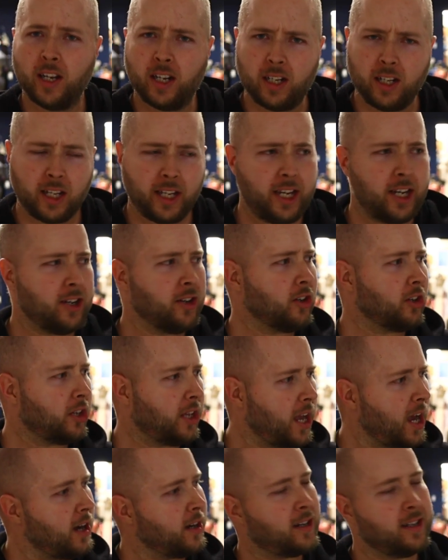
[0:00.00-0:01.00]
Clear,
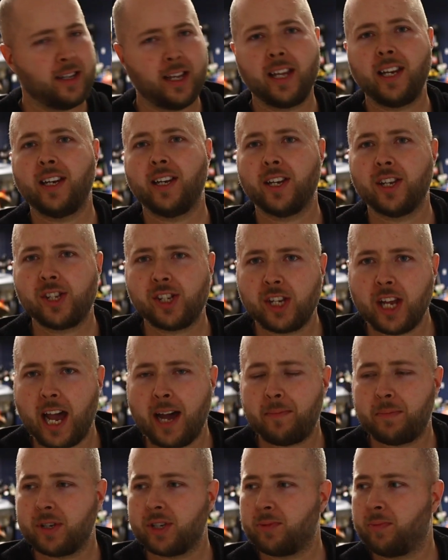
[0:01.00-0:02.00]
calculated,
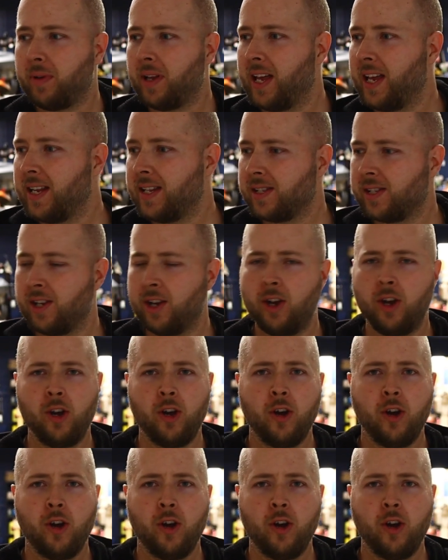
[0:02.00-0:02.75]
established plans,